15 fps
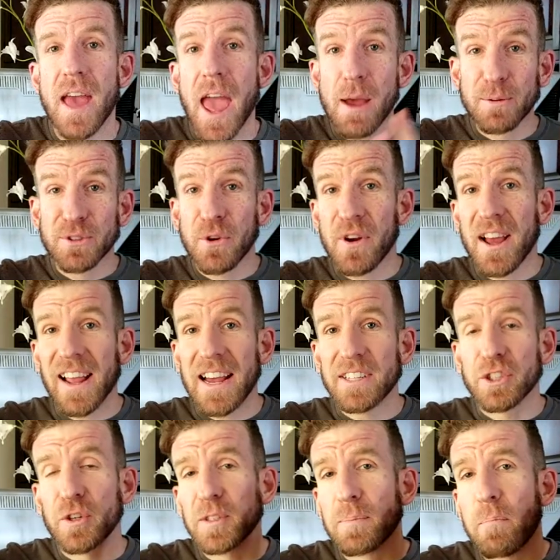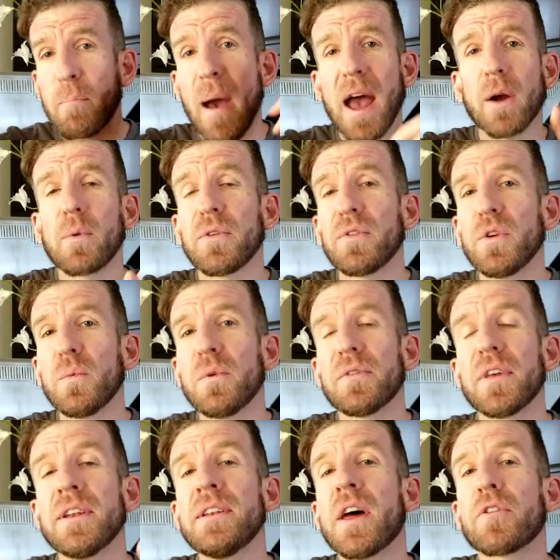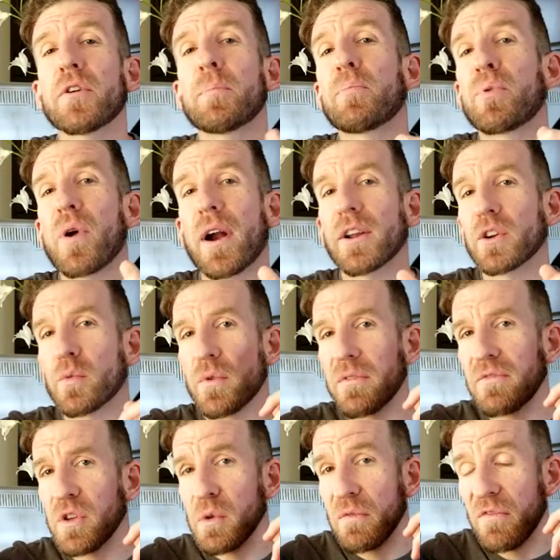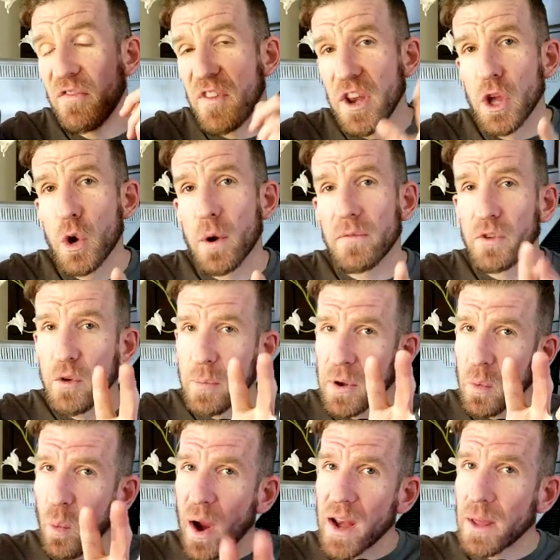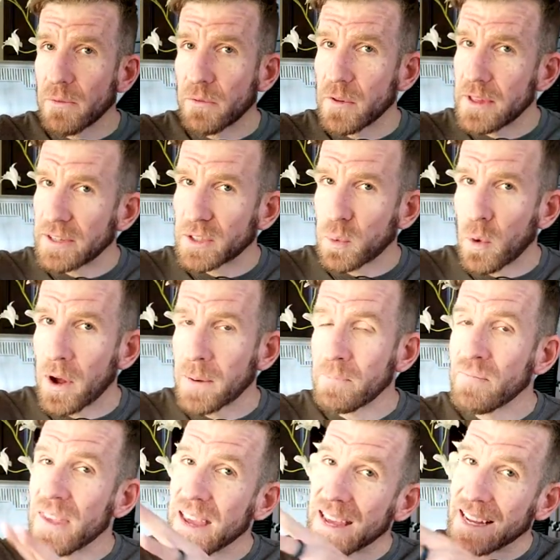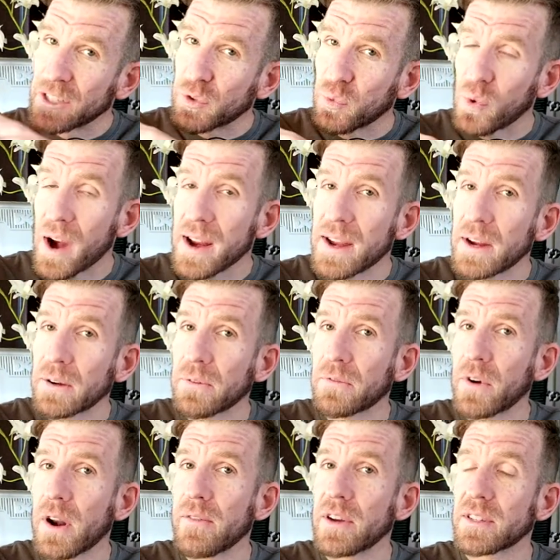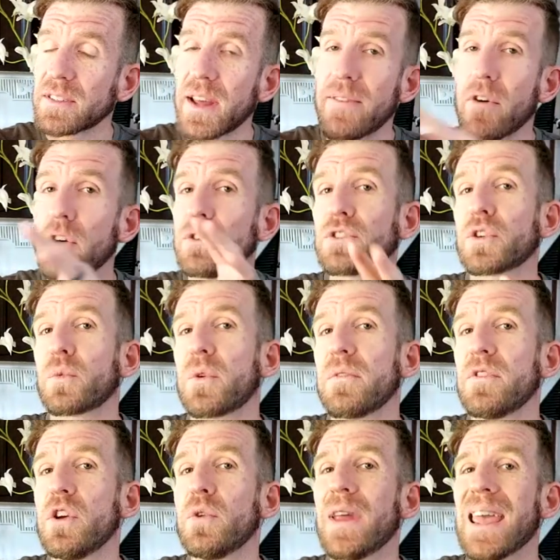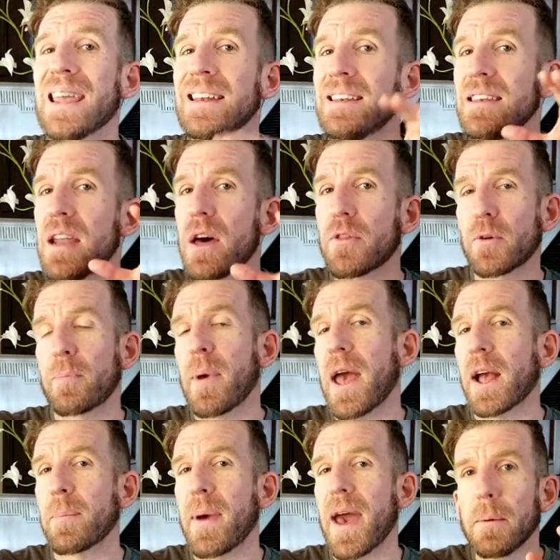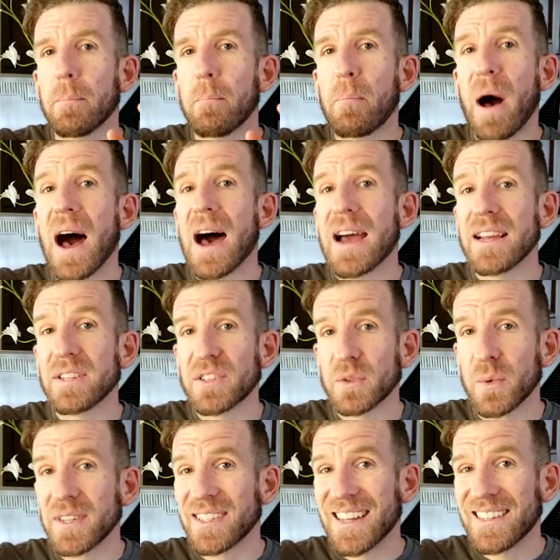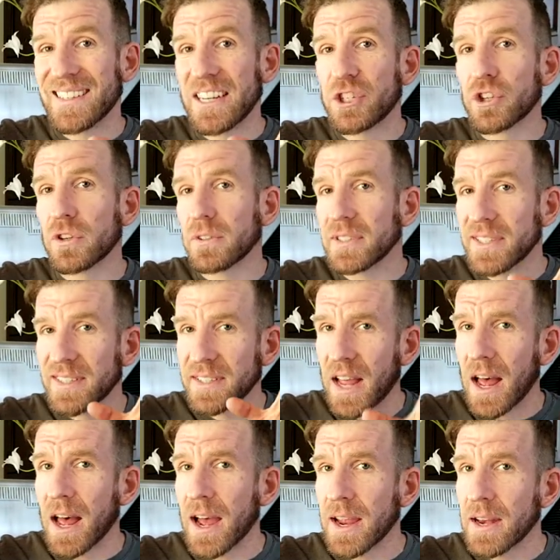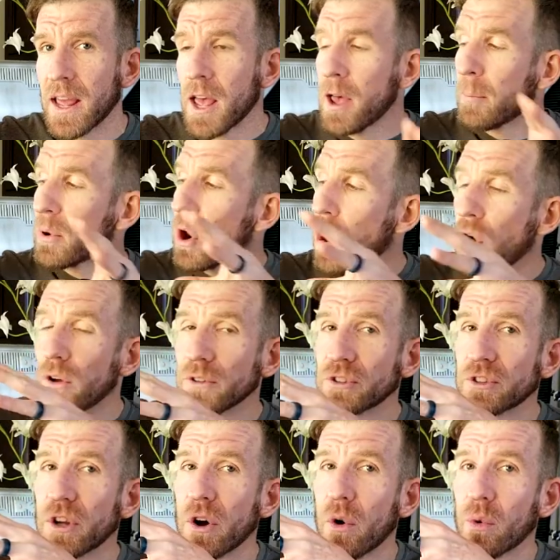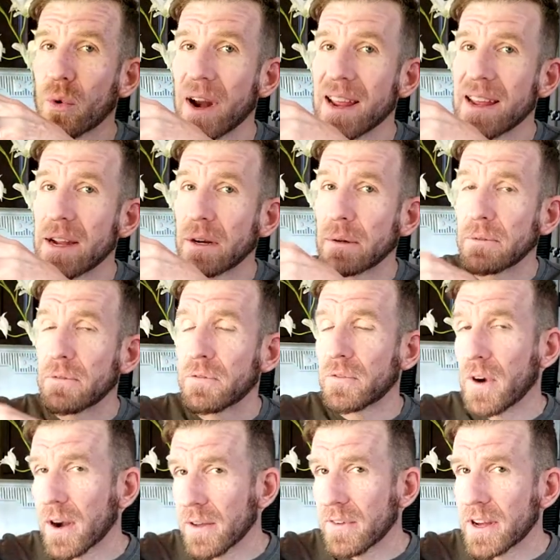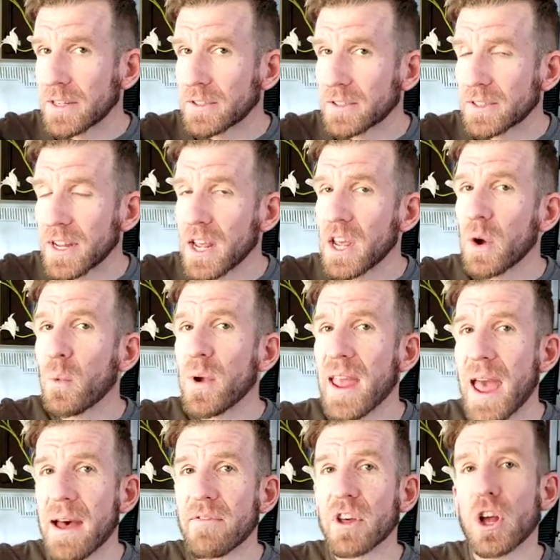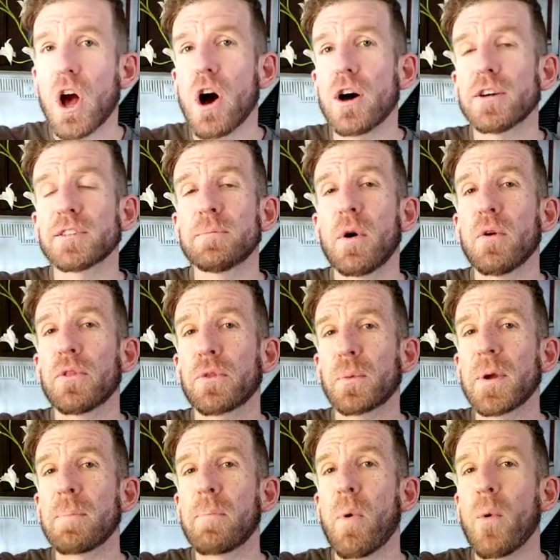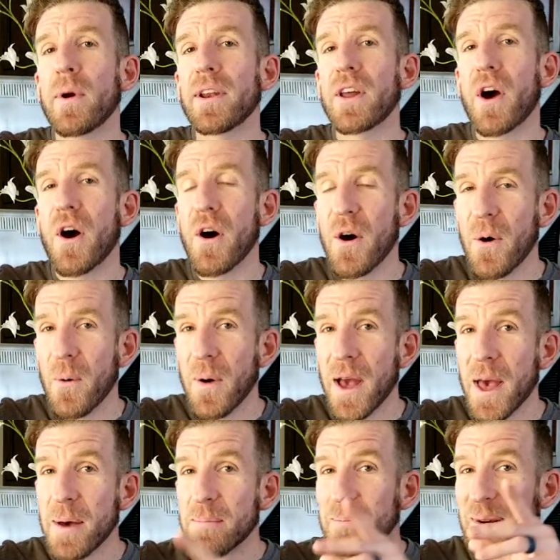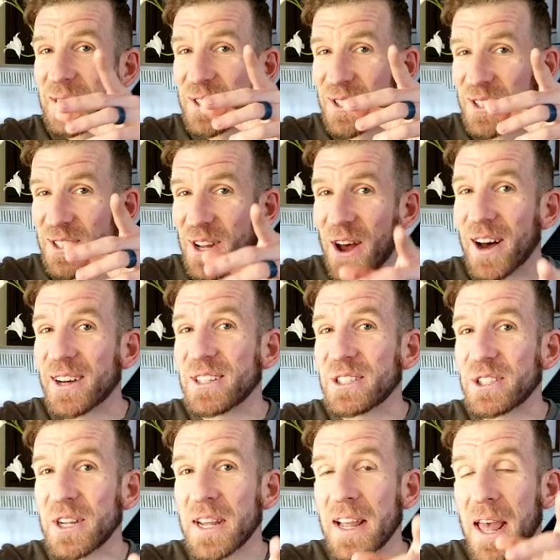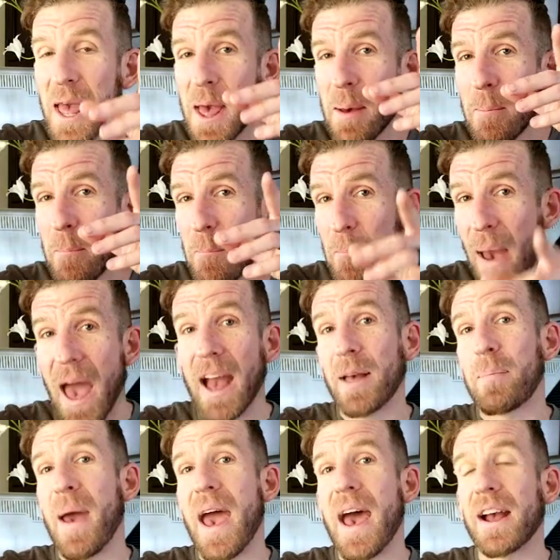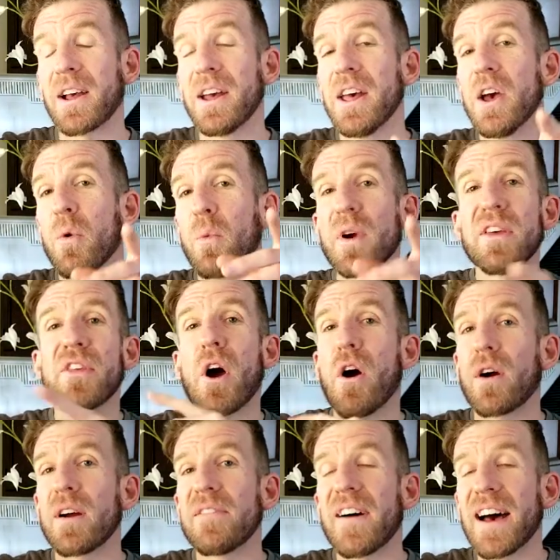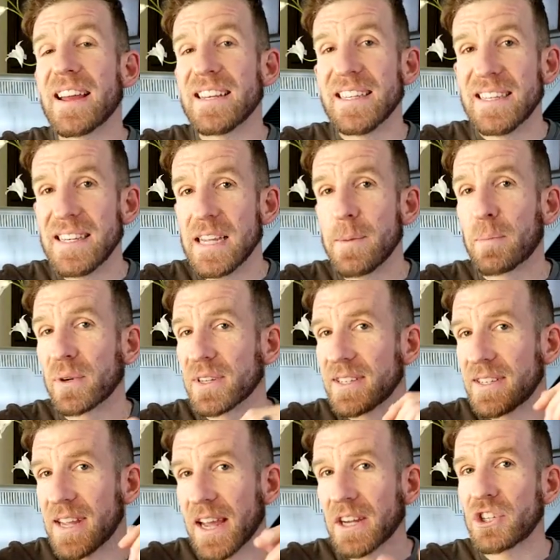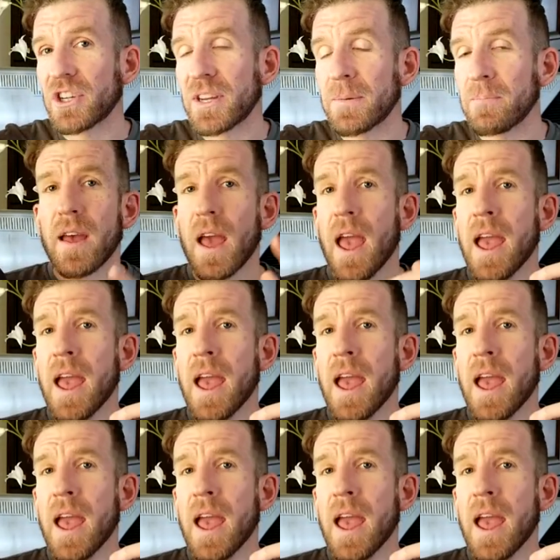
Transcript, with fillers: Hey, what's going on guys? Chris back with you with another product review video. If you've been waiting for this one, it's right here in front of us. I've also reviewed another backpack by Swiss Digital Design, but also right here in front of us, we have the Cosmo 3.0 massaging backpack with RFID protection.